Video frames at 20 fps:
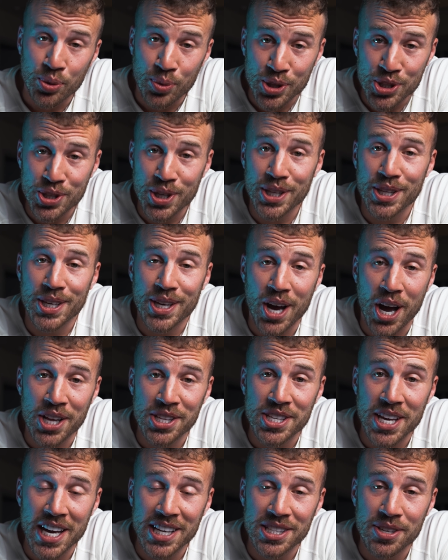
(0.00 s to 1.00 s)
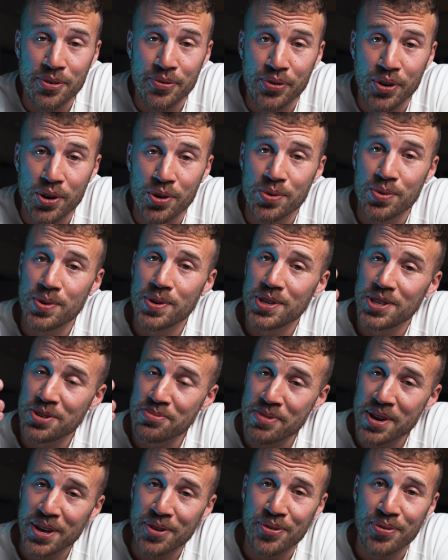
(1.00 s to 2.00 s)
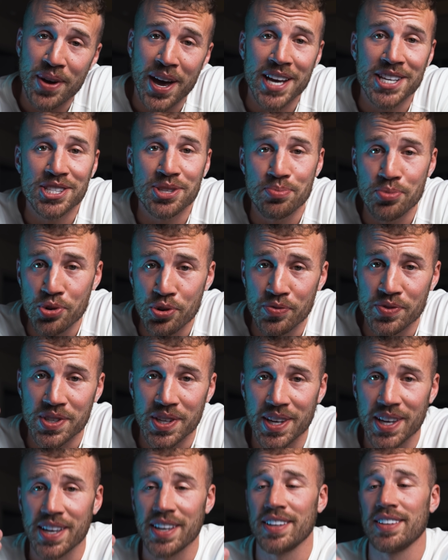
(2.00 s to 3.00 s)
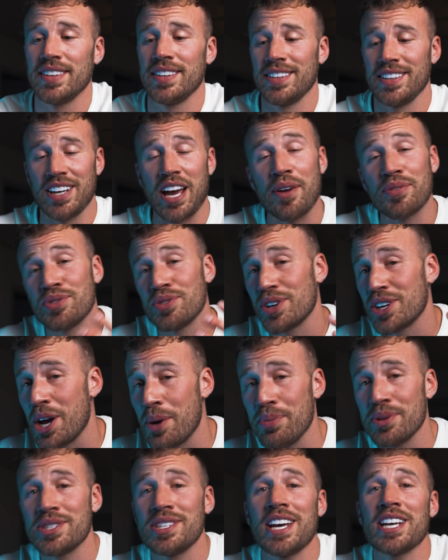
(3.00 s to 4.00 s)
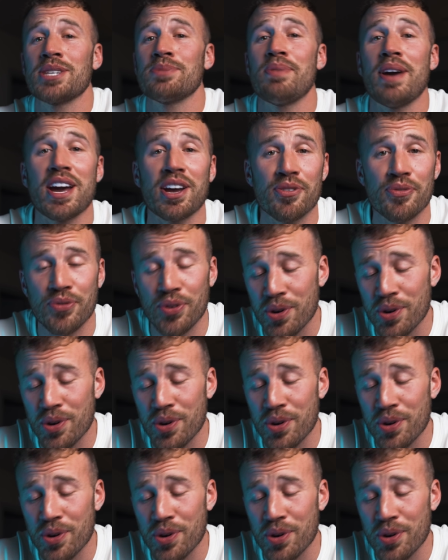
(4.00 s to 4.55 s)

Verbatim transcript: And once you get the contact info, you make fast moves again. After a couple texts back and